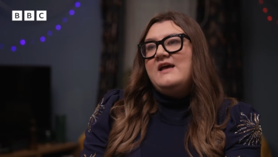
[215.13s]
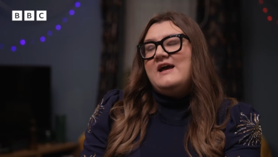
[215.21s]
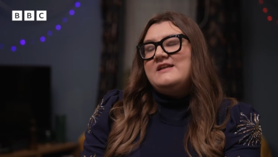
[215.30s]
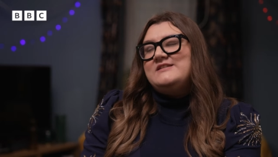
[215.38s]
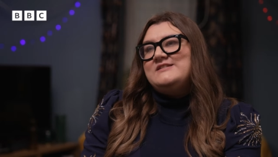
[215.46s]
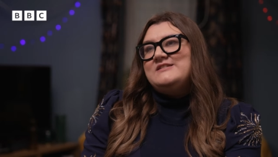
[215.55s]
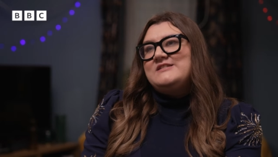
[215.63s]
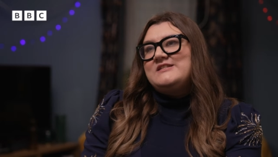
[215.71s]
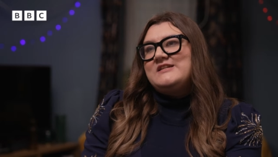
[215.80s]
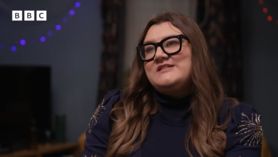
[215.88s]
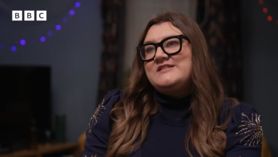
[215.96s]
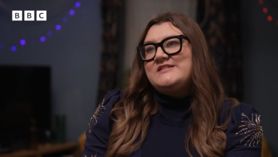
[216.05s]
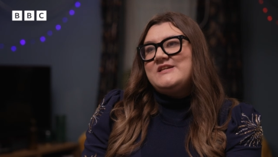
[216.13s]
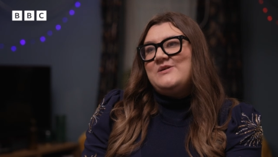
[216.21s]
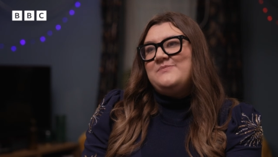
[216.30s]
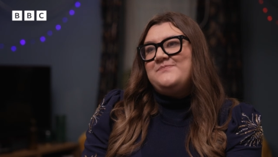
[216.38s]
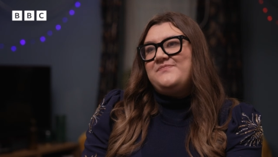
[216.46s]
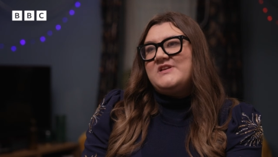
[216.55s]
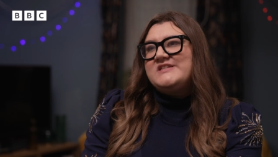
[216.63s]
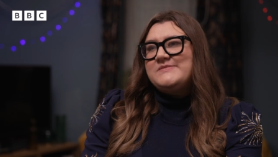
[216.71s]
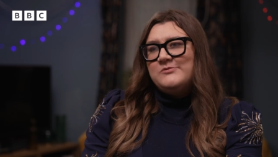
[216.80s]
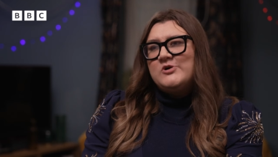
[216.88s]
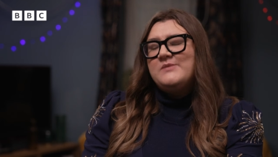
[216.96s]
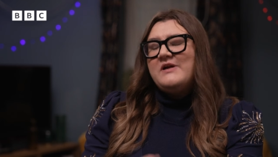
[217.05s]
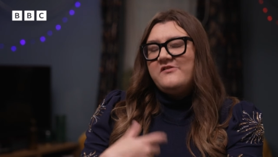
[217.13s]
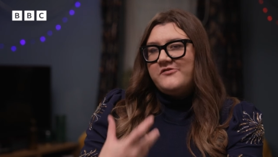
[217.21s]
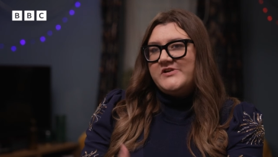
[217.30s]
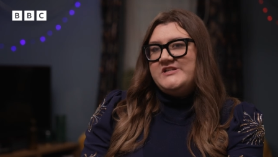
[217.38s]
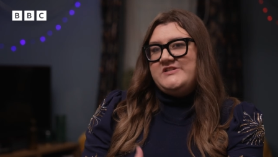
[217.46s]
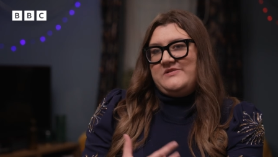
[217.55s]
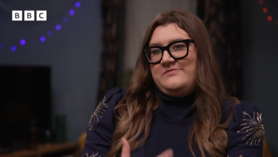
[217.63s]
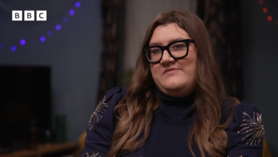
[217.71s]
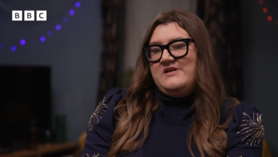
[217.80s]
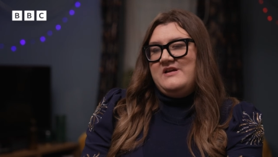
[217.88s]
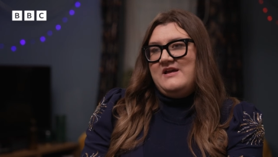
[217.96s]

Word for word: and it's um, it's more about freedom.